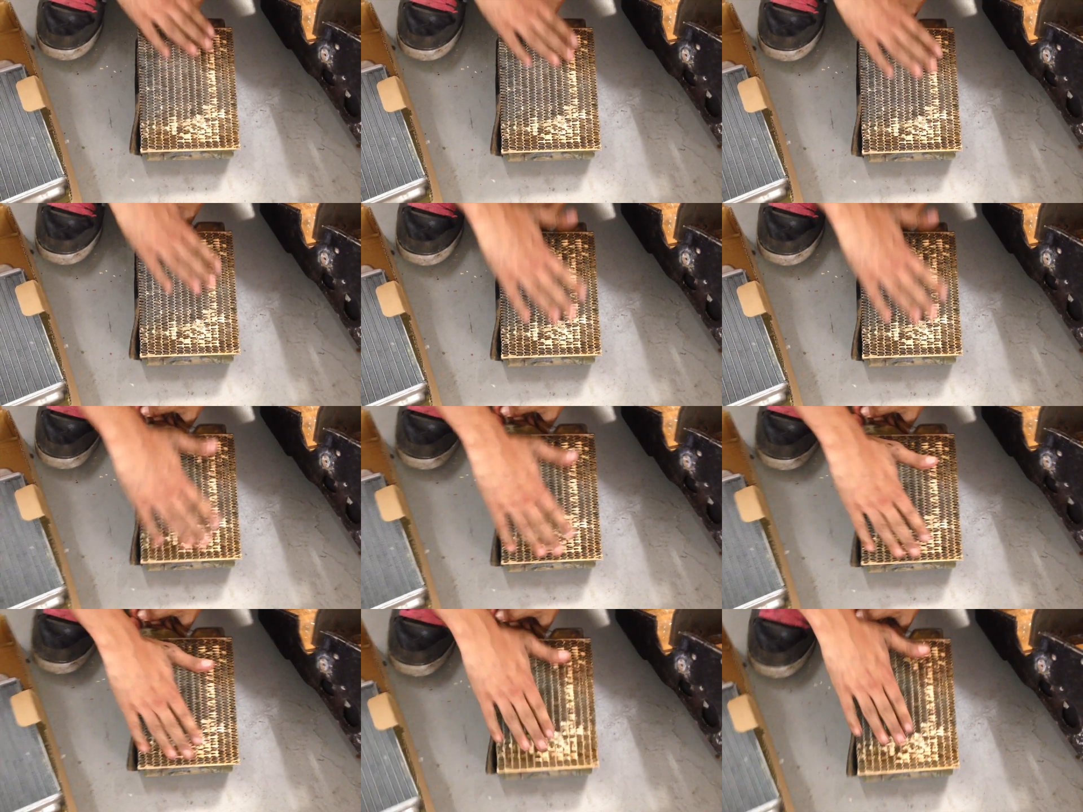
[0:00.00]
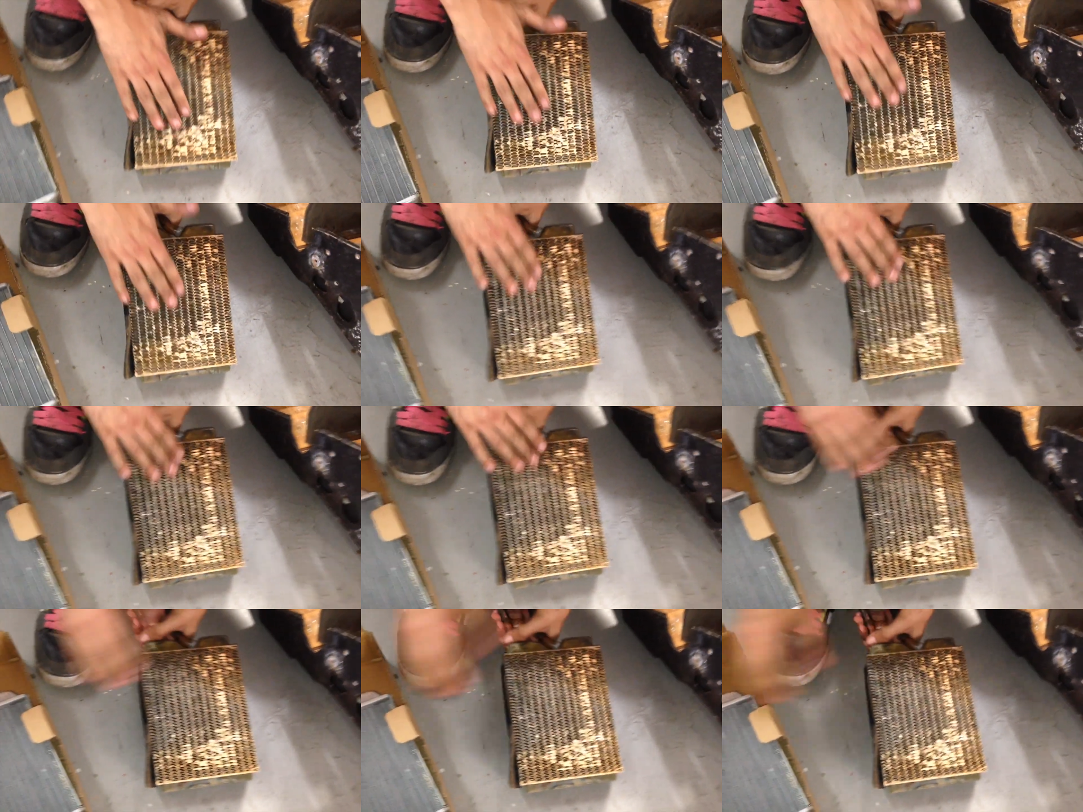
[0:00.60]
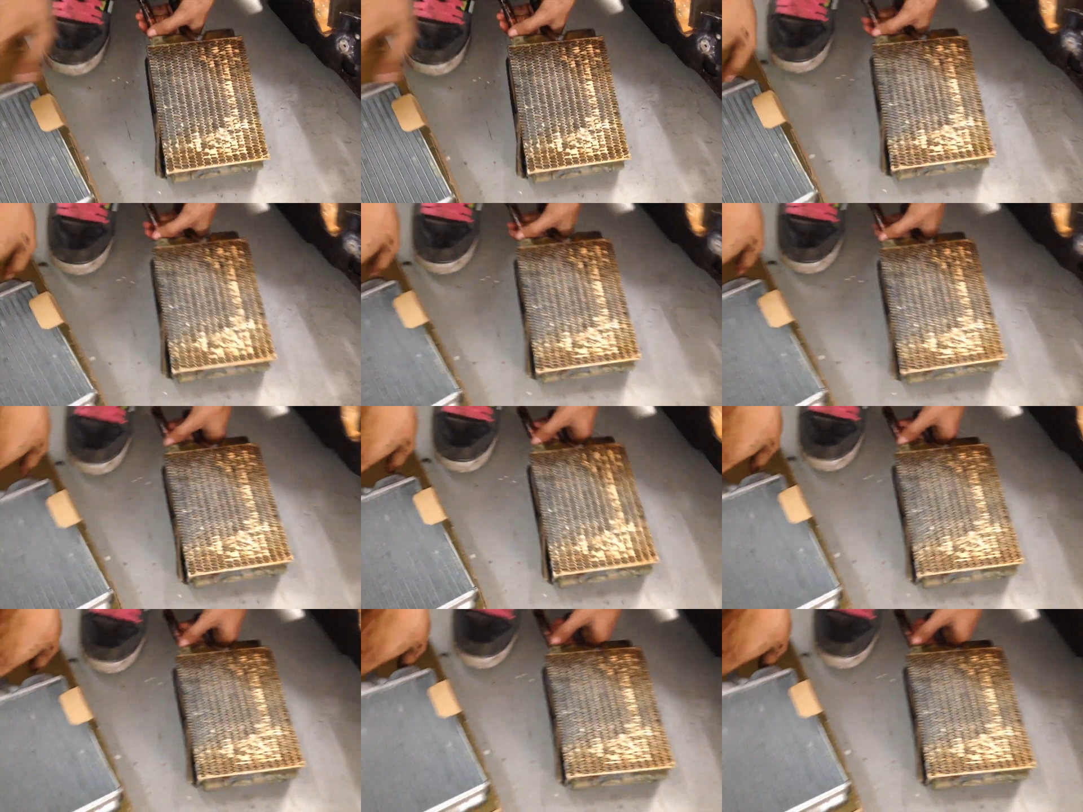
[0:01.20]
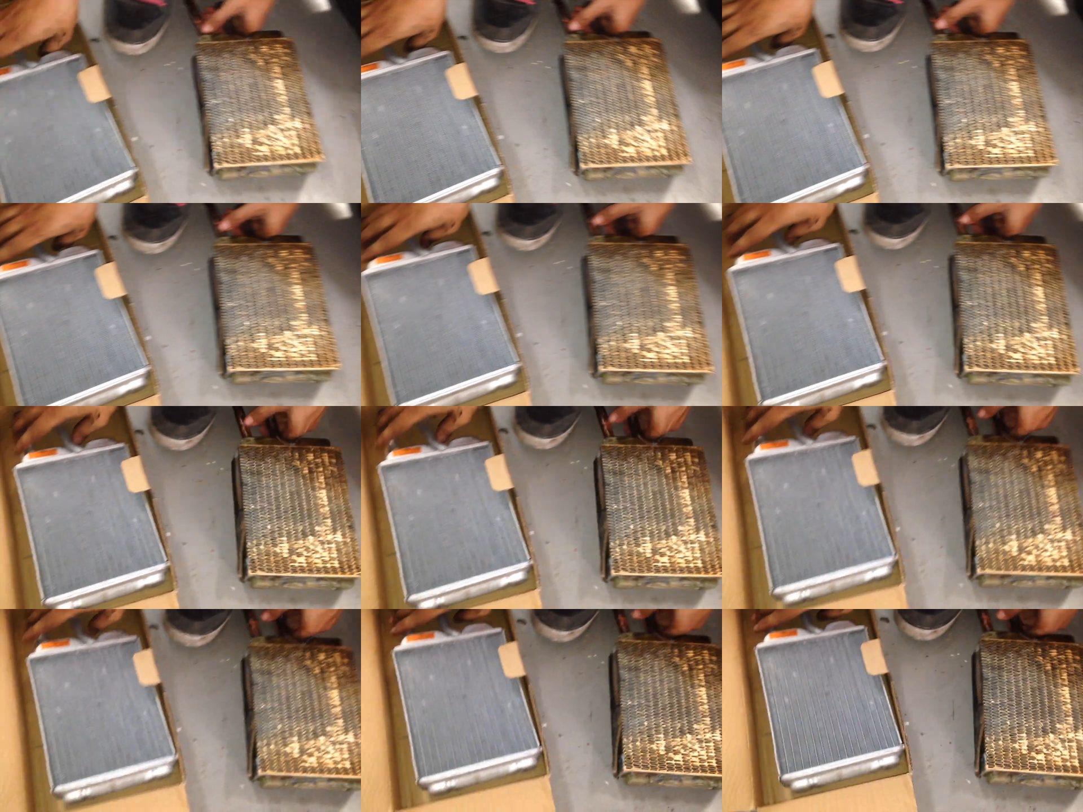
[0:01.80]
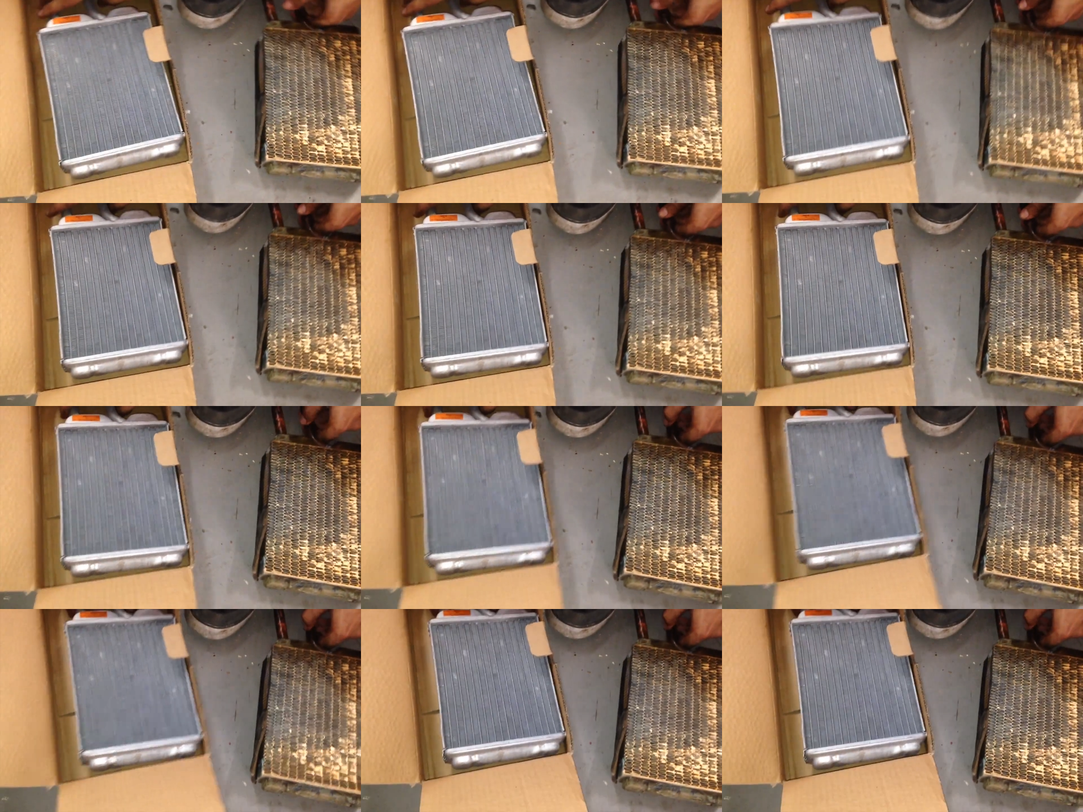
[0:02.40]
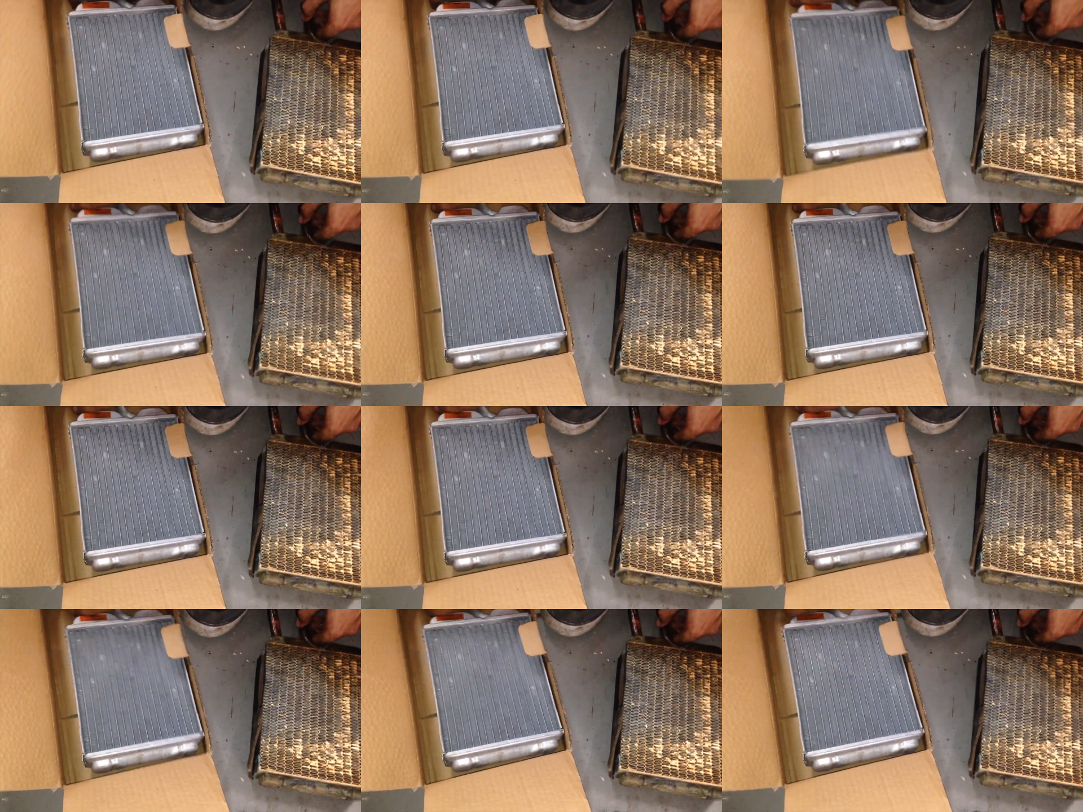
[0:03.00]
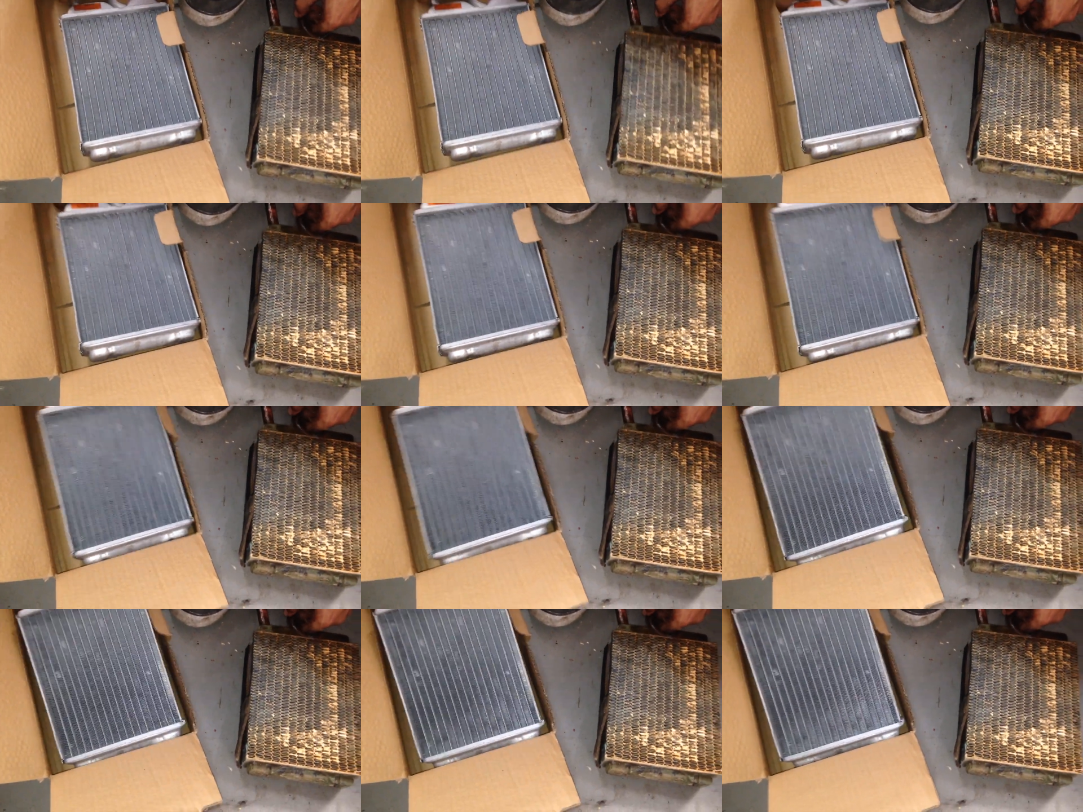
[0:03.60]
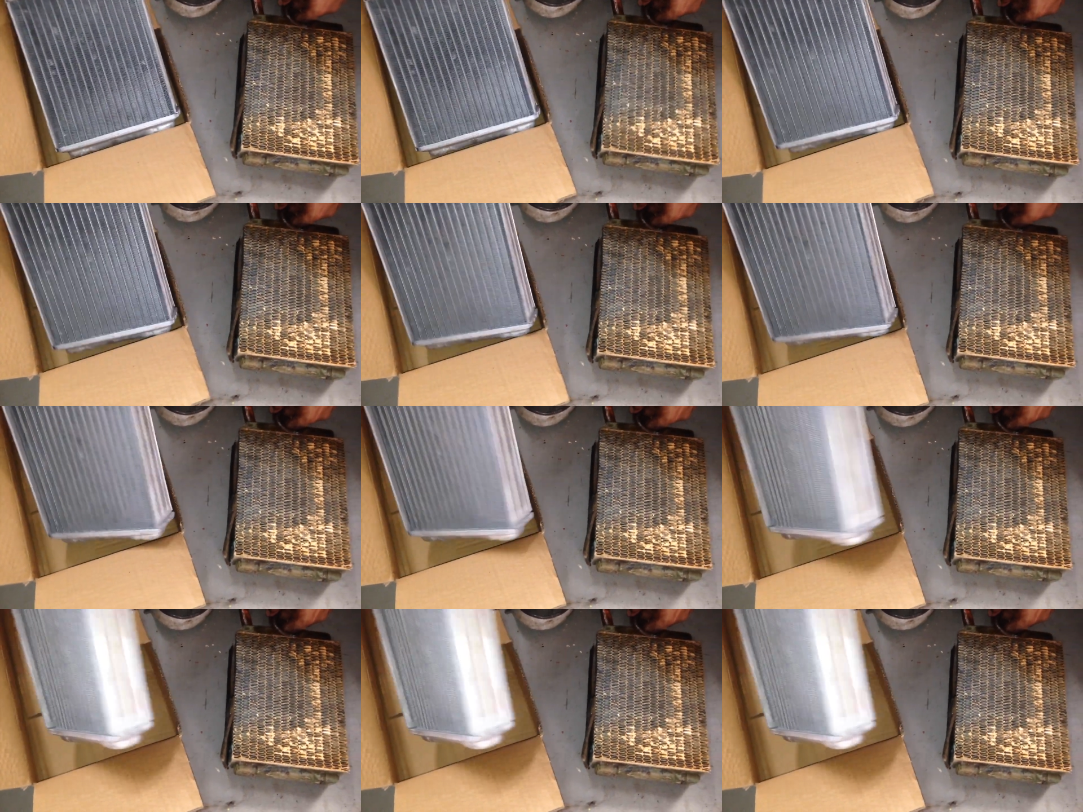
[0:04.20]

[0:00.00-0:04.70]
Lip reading: (no speaker visible)